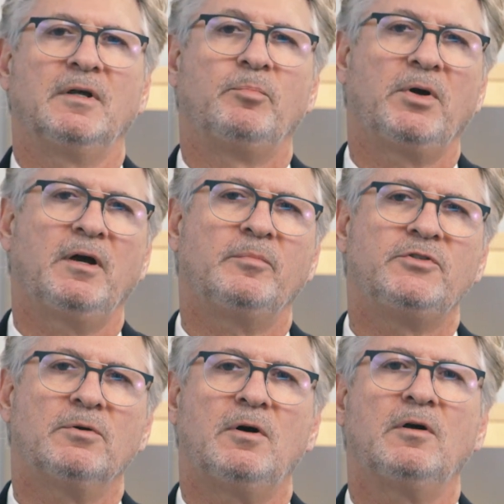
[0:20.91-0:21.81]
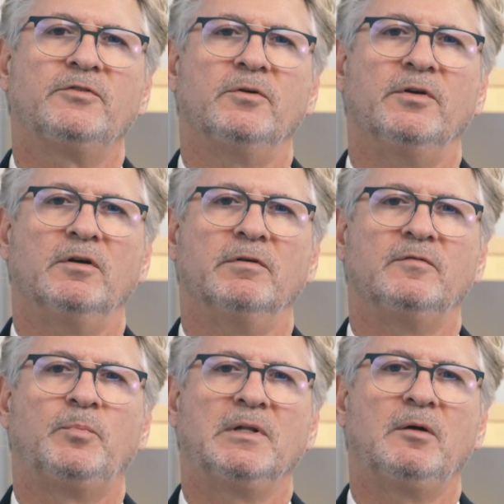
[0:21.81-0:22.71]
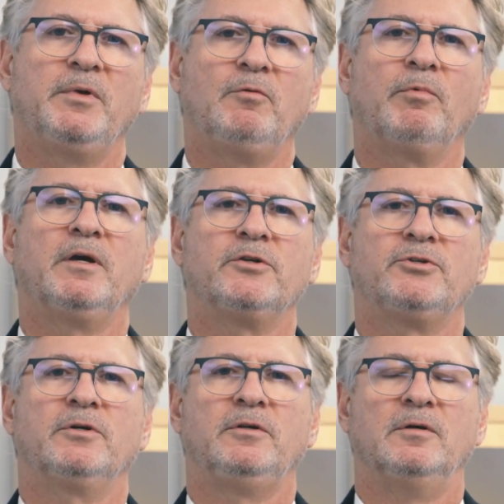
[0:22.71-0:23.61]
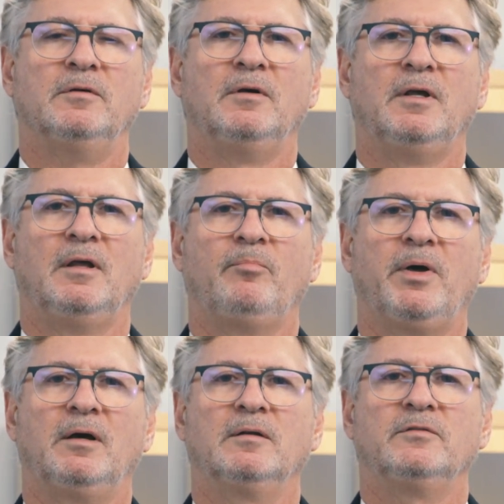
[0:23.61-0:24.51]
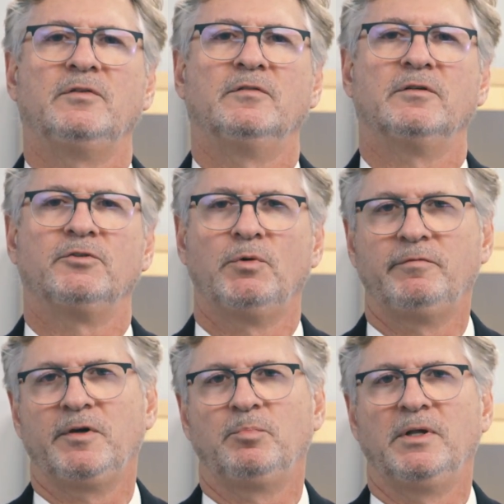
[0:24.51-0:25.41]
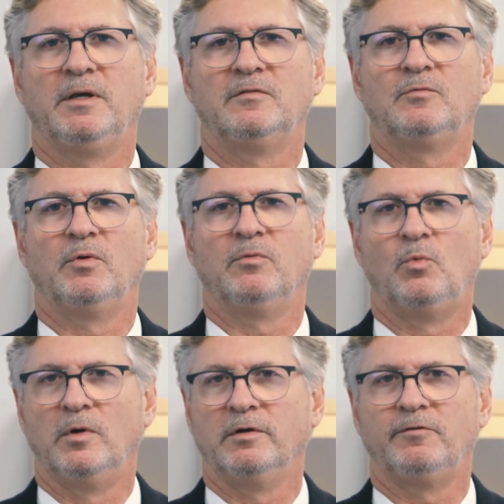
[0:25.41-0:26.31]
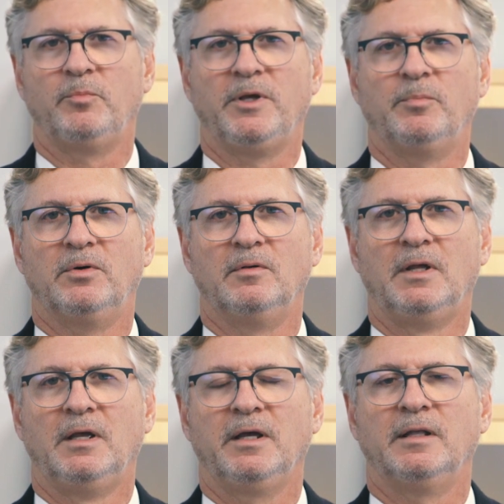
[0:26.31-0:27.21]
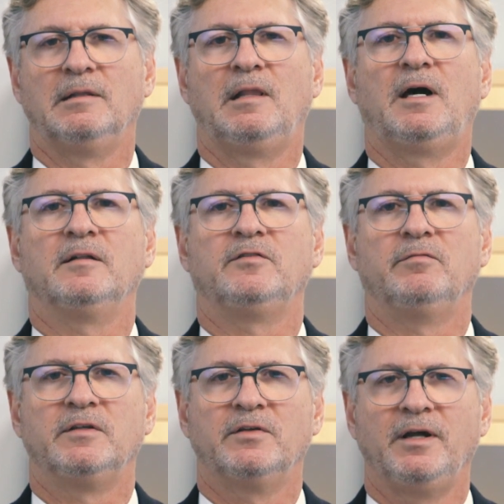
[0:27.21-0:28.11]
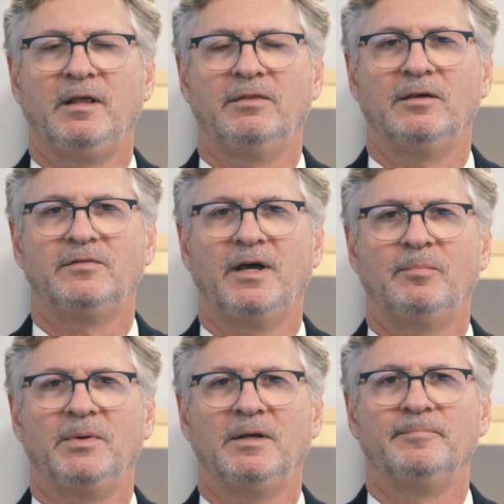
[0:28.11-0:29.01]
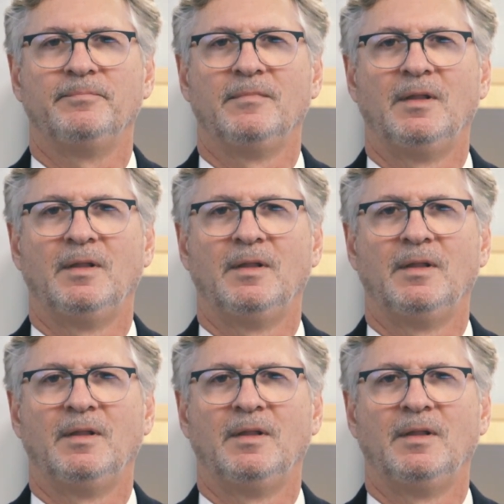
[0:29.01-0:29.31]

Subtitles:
And perhaps you're also nervous, but let me reassure you, Boundless is a terrific place with wonderful people and lots of exciting things happening.